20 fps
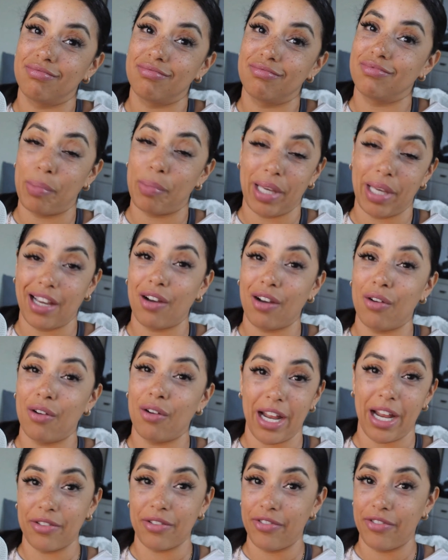pick
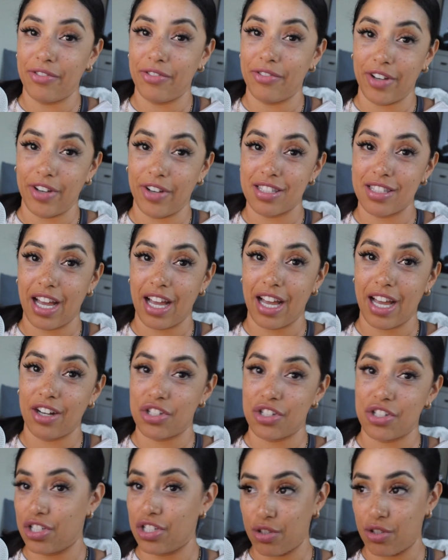random fonts that
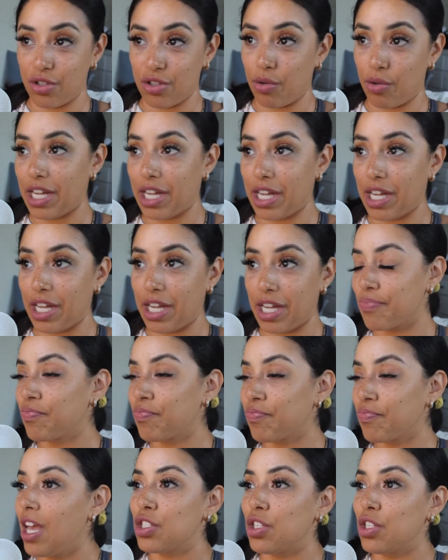just don't match.
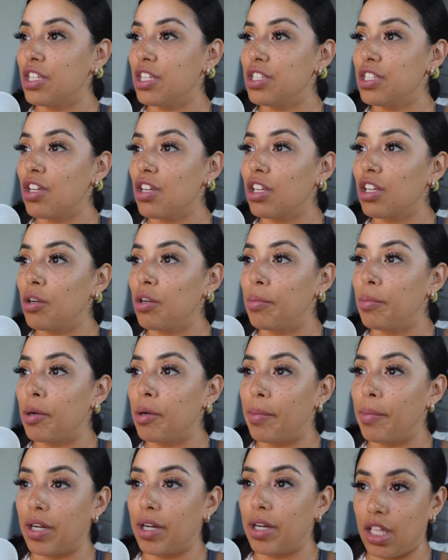Let's talk a little bit about
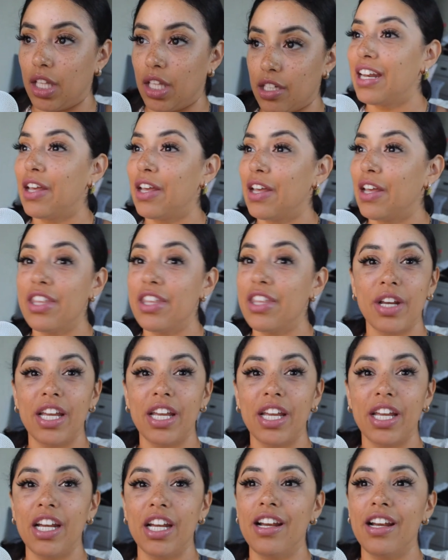colors. This right here
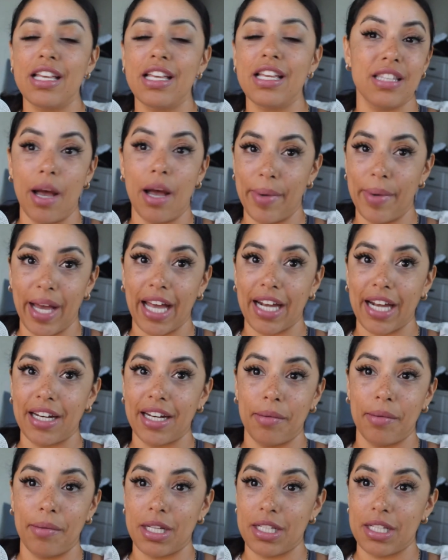is not bad. I'm
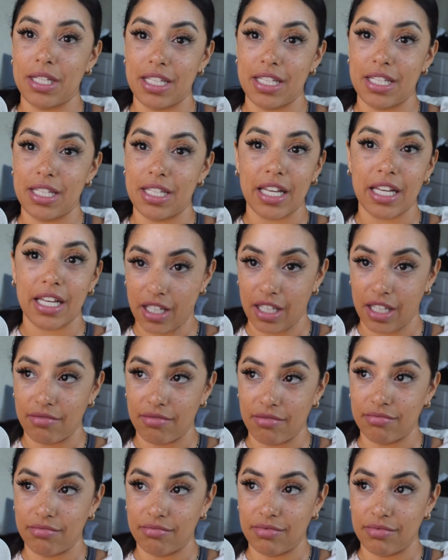not saying it's ugly.
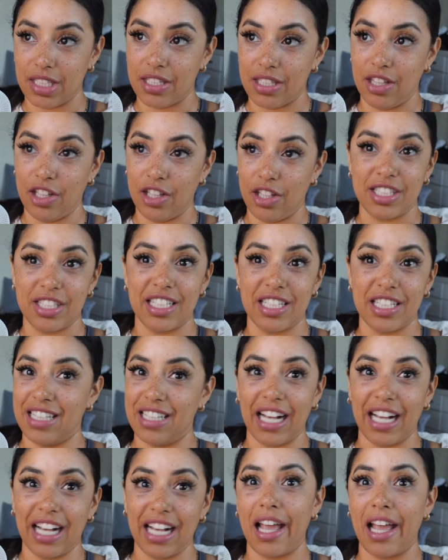It looks
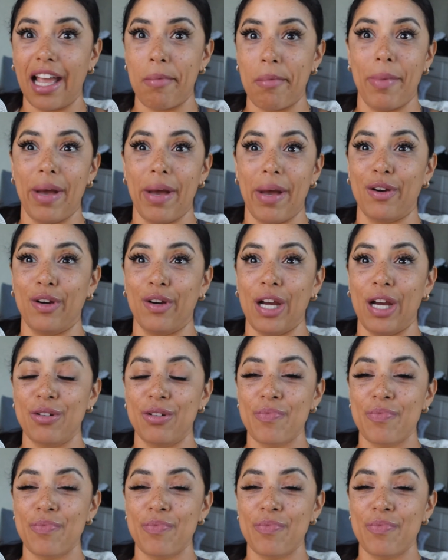exactly like my background.